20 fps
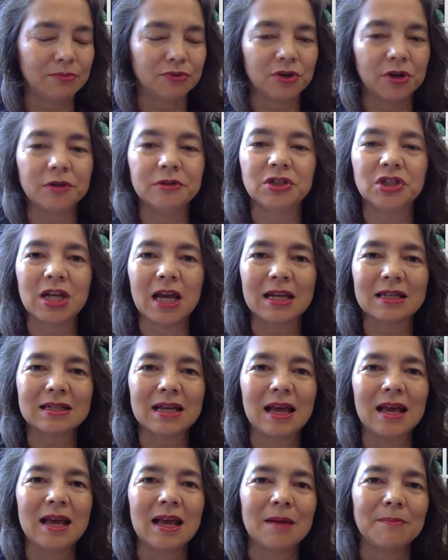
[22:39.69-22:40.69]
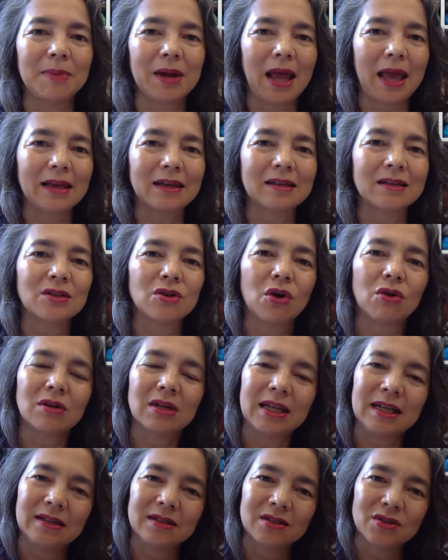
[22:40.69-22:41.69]
project, but I cannot
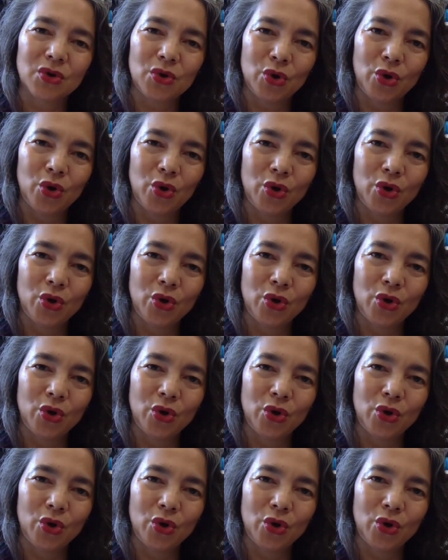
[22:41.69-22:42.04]
link to